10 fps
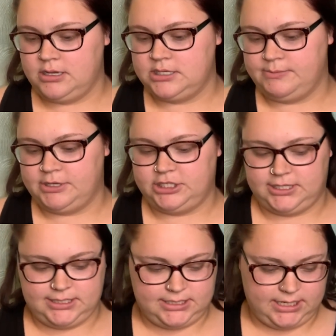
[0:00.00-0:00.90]
There's a bunch of
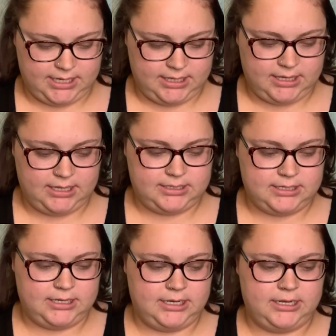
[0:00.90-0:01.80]
sticky things
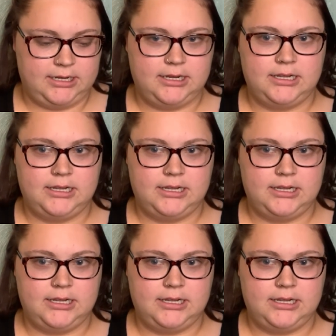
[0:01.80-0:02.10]
on here.